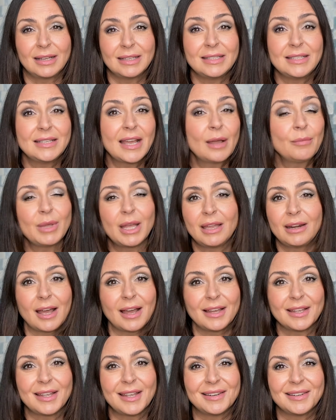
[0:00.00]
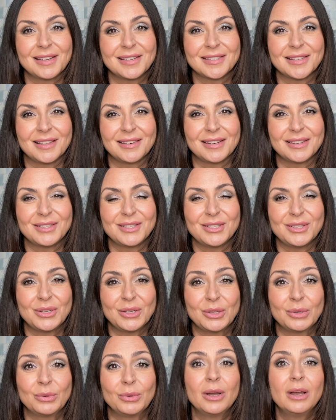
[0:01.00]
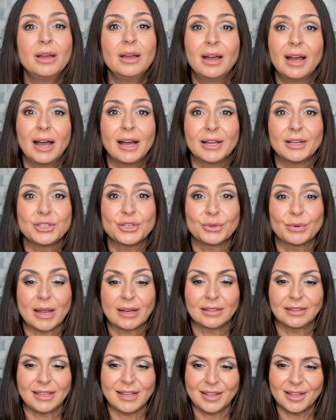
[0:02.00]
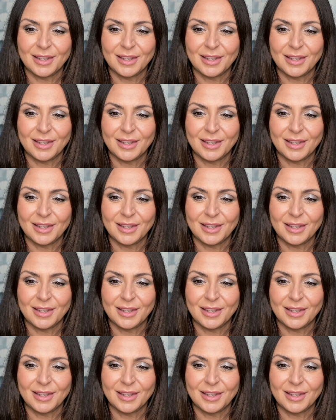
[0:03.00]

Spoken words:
DM and I can send it to you directly.